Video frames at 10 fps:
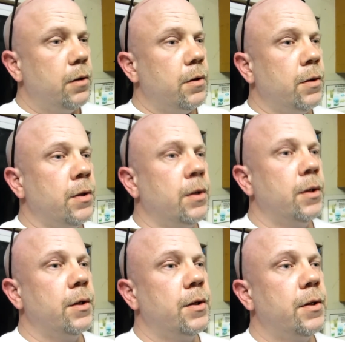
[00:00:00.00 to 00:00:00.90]
I
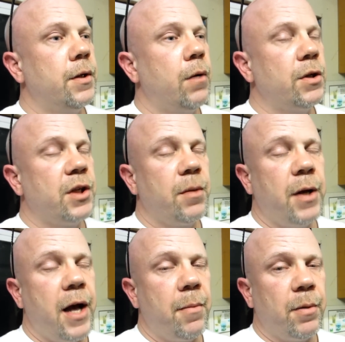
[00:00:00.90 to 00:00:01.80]
wish I could be
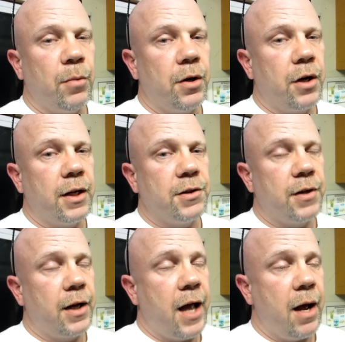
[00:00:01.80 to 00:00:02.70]
happier and bring you guys
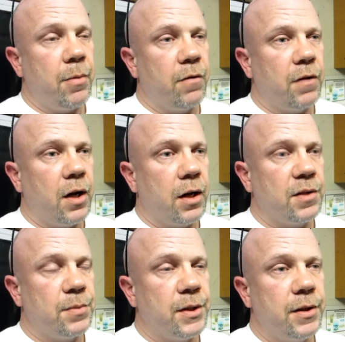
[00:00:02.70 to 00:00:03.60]
happier
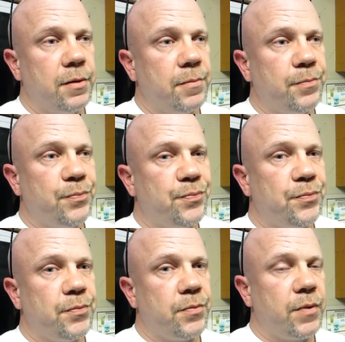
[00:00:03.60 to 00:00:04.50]
vlogs, but
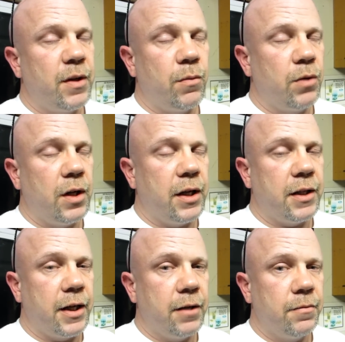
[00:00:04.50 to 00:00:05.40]
we're not like
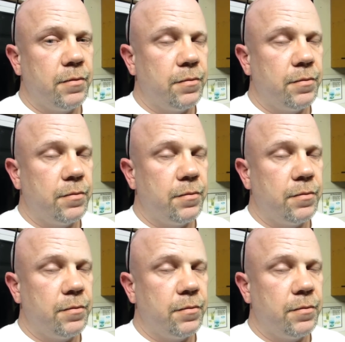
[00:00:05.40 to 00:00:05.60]
that.